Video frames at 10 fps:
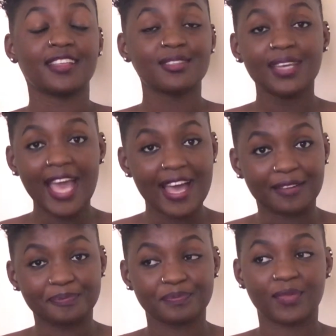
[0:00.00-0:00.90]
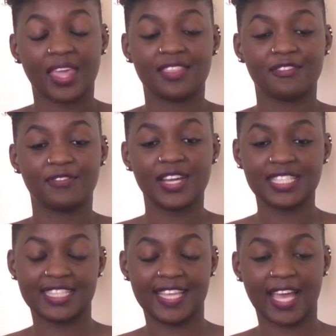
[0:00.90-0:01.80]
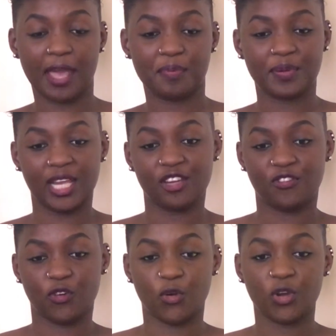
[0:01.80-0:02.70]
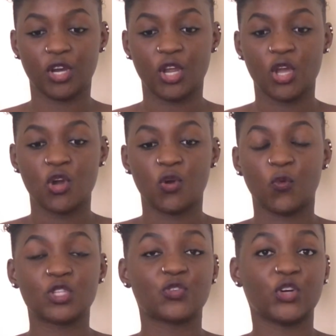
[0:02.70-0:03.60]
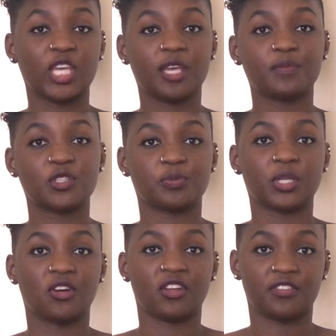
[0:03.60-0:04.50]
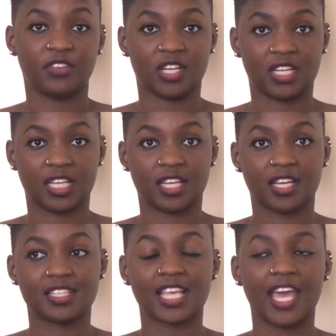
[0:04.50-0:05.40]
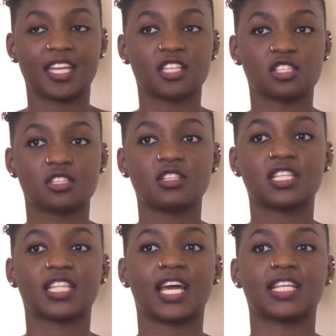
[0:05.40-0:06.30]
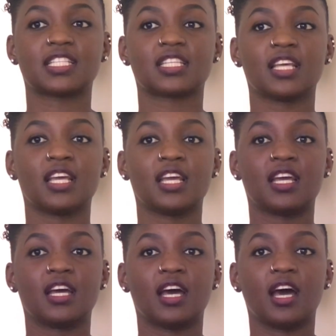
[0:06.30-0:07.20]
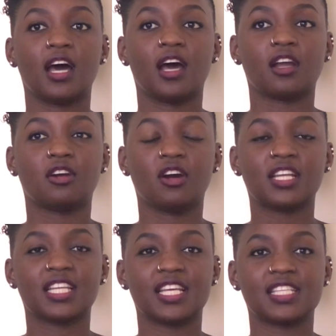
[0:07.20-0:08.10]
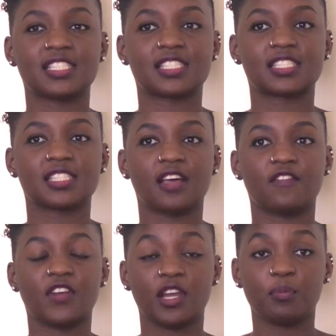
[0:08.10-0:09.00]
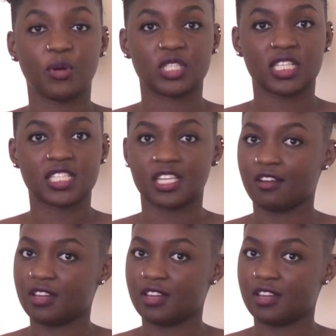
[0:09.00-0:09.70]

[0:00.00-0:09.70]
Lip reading: So yeah, the first thing I prayed for was for him to be God-fearing, because I understood that God is very important in a